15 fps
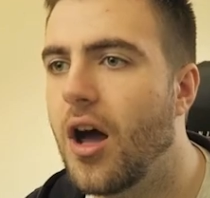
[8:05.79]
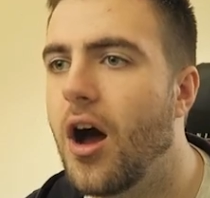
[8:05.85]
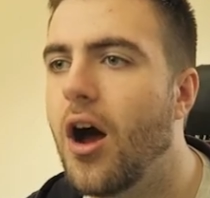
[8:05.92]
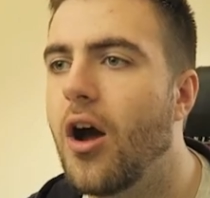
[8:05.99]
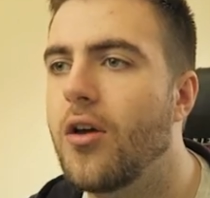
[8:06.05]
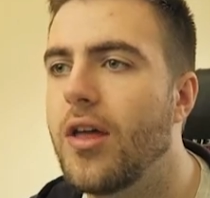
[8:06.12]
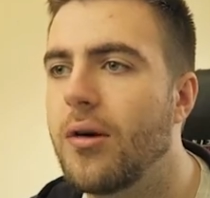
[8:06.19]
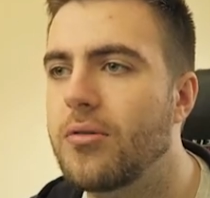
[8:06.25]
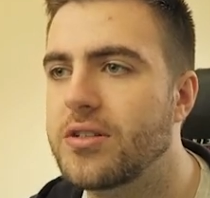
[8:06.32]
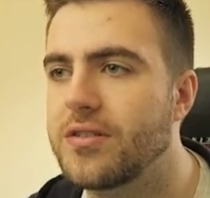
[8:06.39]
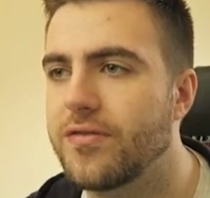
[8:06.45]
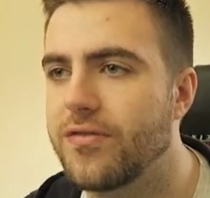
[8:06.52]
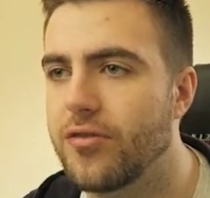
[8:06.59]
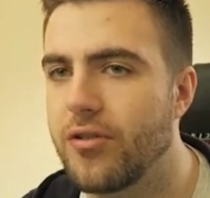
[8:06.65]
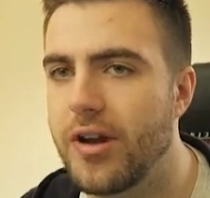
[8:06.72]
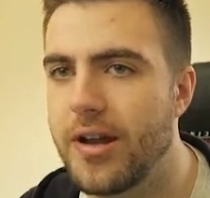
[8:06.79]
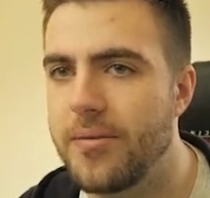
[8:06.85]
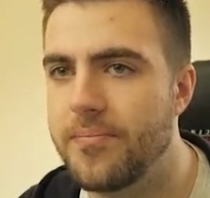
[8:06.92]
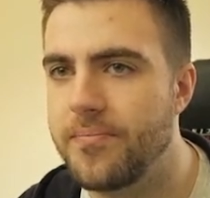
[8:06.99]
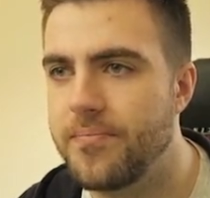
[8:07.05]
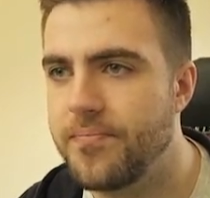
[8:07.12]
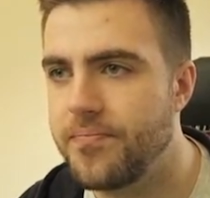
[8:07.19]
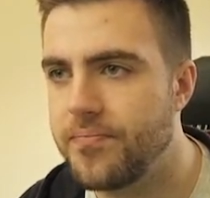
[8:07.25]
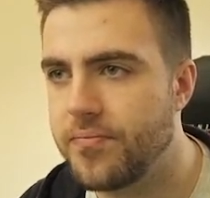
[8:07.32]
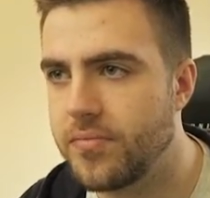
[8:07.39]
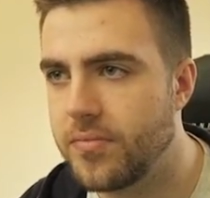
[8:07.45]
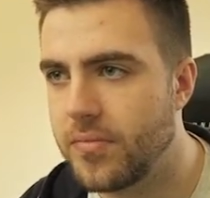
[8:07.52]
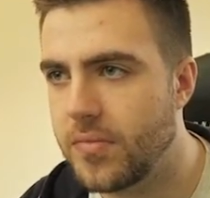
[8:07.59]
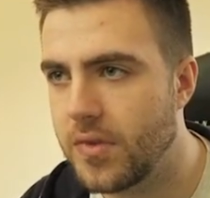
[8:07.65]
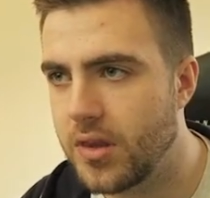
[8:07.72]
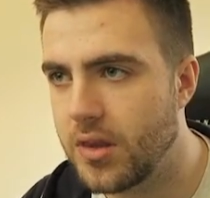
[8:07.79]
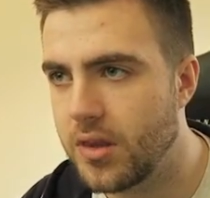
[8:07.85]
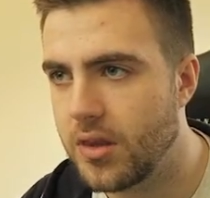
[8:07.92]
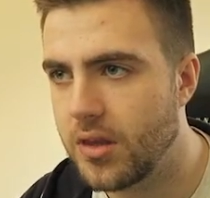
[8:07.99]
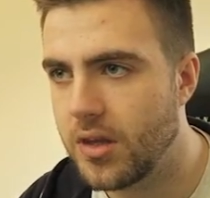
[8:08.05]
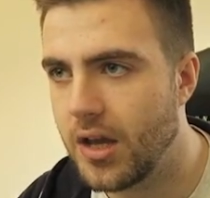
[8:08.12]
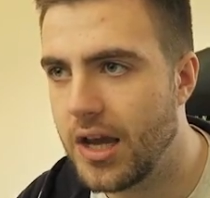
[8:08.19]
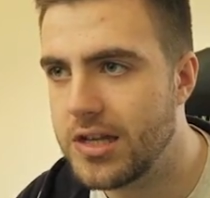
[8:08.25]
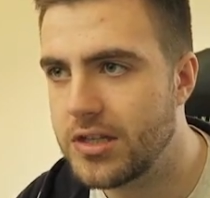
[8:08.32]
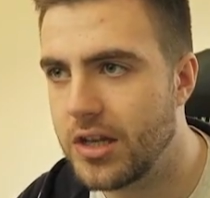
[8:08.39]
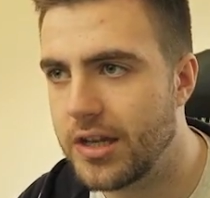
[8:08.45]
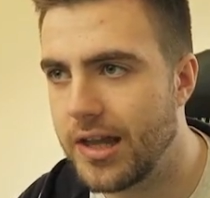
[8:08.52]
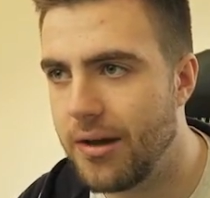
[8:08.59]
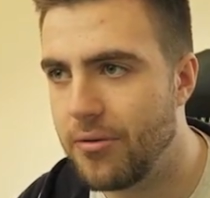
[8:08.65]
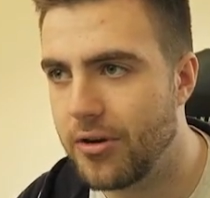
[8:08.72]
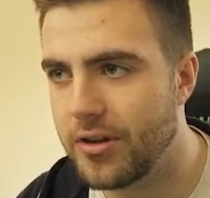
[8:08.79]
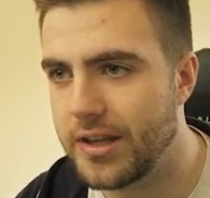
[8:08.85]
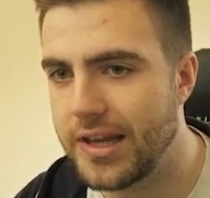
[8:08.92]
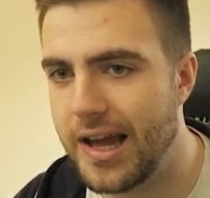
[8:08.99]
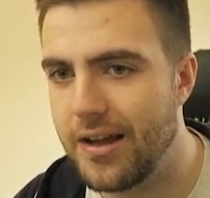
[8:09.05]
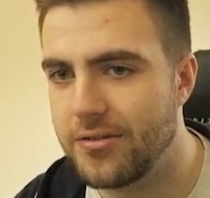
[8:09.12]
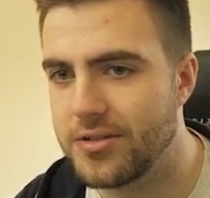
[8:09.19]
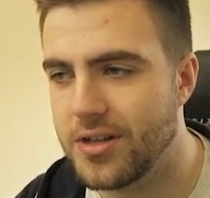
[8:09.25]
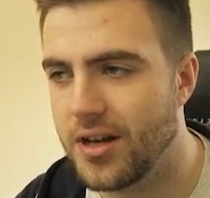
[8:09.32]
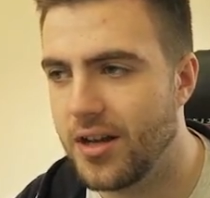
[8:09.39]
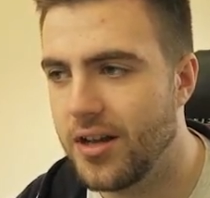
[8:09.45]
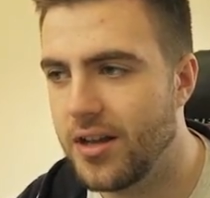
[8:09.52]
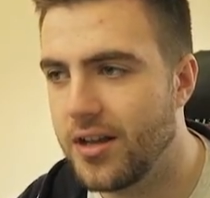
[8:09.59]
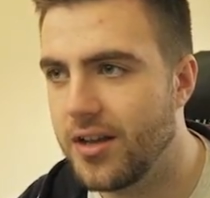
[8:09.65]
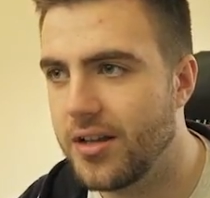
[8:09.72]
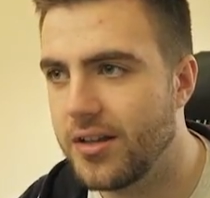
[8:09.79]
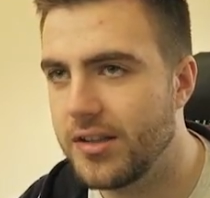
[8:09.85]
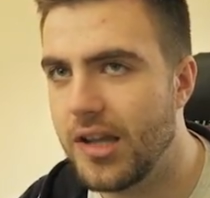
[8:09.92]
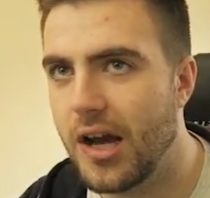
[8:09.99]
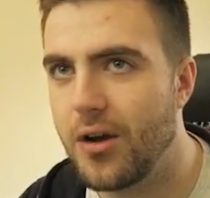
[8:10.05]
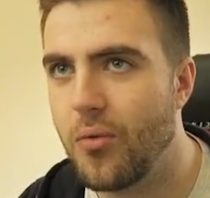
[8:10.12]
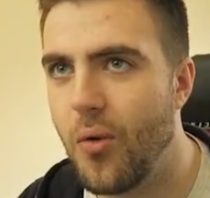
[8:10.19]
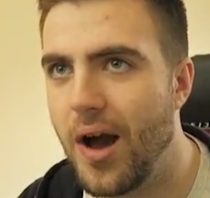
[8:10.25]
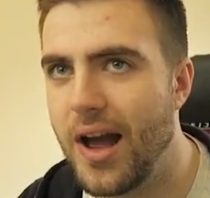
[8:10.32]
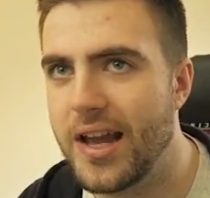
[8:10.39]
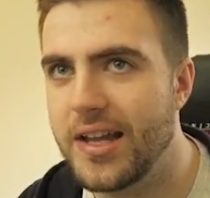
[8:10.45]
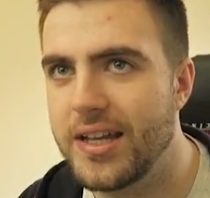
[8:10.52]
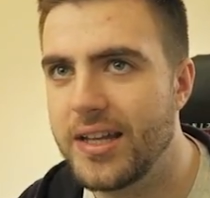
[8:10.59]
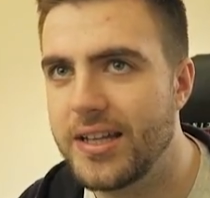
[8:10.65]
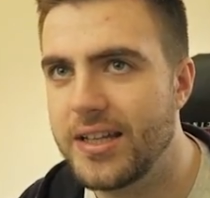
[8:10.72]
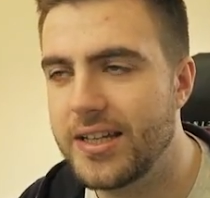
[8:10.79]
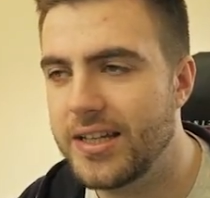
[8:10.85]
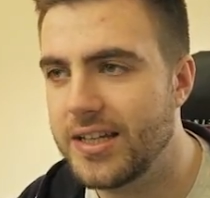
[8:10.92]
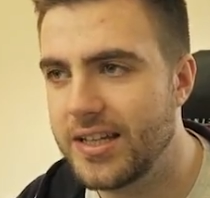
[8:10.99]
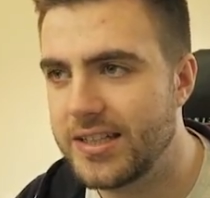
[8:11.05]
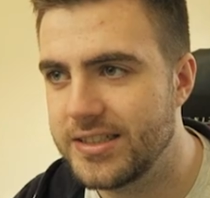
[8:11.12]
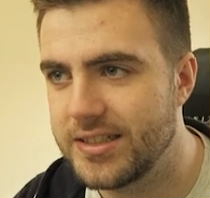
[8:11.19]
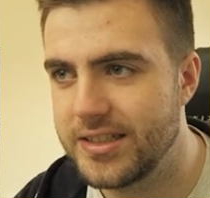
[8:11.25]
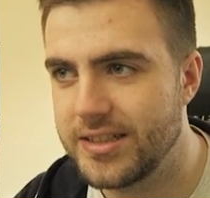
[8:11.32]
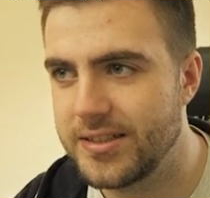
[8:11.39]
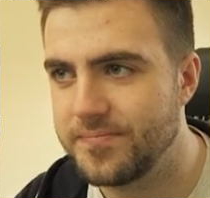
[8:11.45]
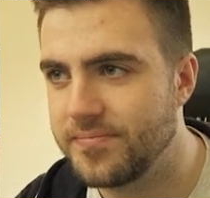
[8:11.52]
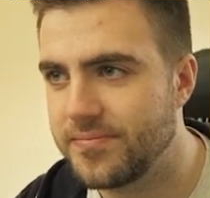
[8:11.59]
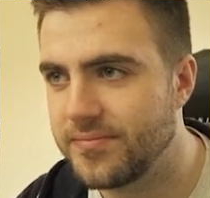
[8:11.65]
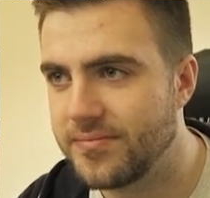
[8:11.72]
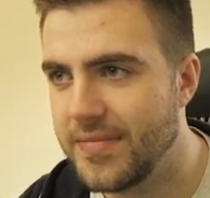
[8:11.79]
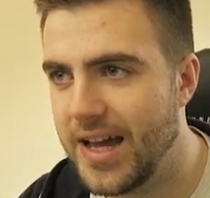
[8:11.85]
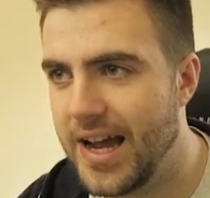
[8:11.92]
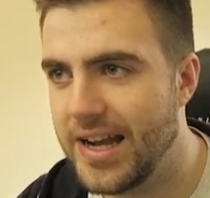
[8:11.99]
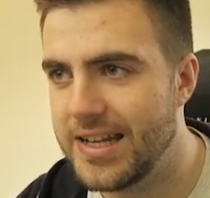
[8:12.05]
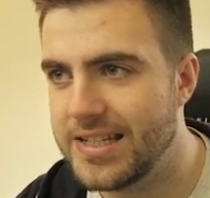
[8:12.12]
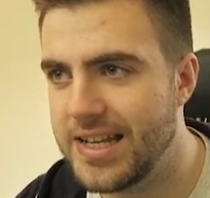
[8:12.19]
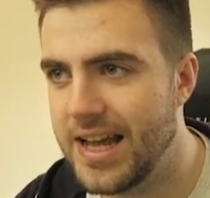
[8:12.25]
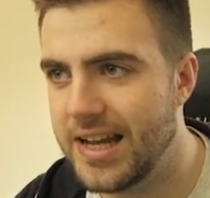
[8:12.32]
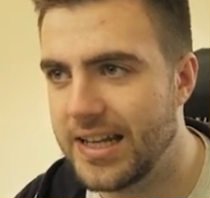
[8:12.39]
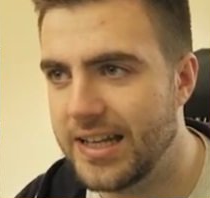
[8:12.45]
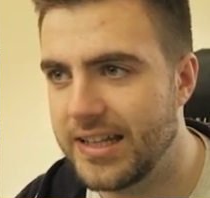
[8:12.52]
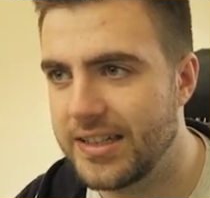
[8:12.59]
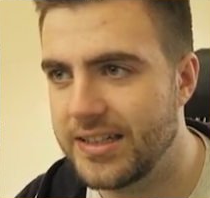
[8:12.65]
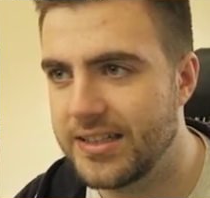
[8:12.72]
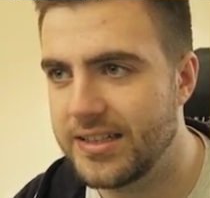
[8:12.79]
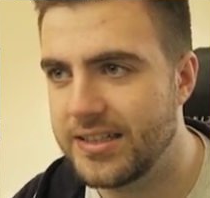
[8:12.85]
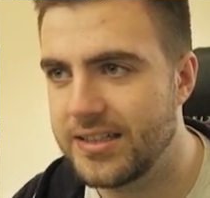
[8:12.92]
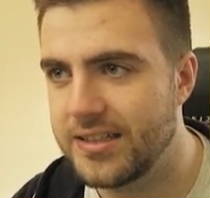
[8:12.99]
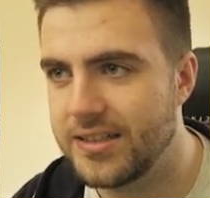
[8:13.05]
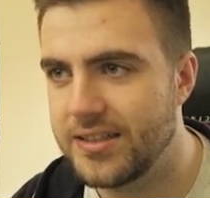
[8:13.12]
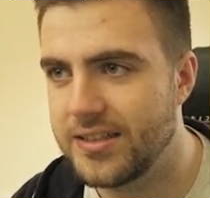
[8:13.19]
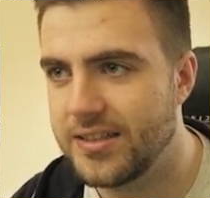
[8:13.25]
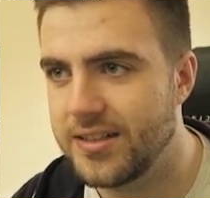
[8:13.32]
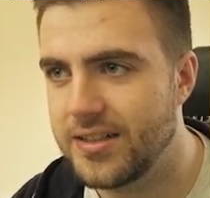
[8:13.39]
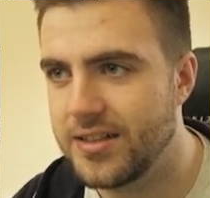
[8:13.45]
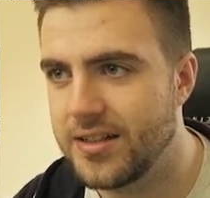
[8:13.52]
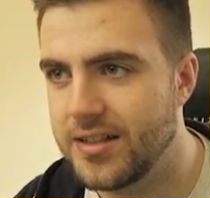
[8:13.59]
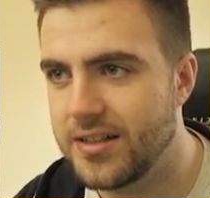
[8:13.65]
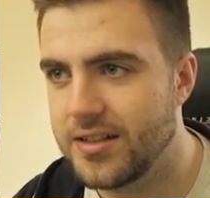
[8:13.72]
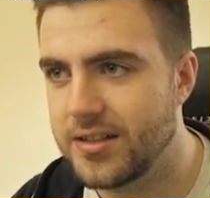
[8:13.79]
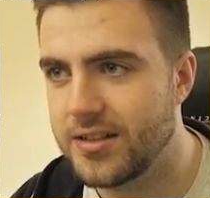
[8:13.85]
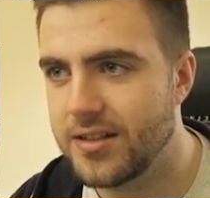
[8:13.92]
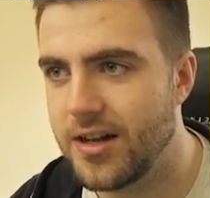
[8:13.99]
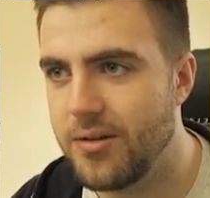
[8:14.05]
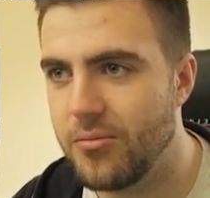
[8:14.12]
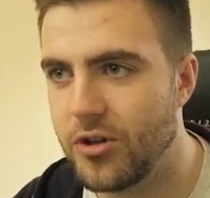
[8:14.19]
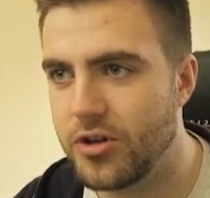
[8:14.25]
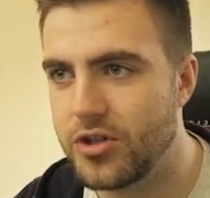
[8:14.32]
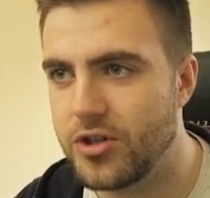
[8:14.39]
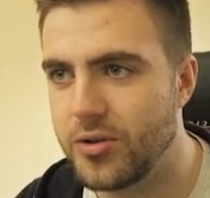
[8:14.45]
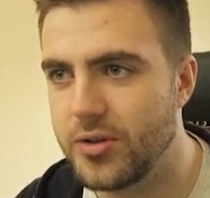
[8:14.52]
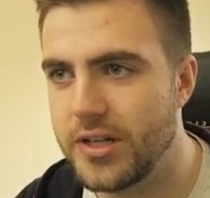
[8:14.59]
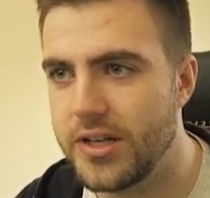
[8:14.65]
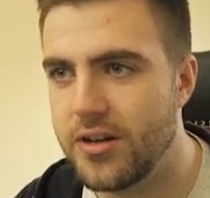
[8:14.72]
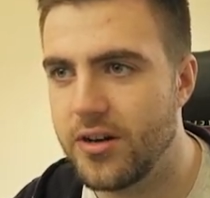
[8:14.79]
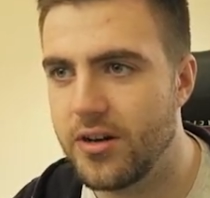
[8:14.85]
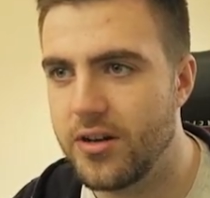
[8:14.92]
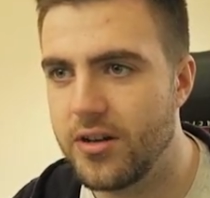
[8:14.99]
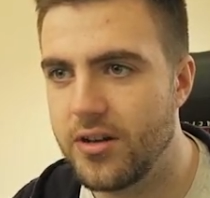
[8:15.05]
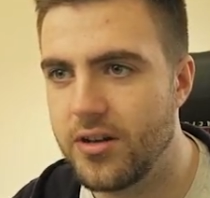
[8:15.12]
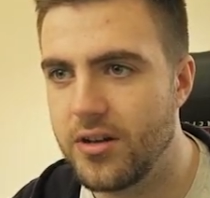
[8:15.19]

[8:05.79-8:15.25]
No, that wasn't for him. He's going to get one on the counter. No way. And it's lagging. Come on, surely not.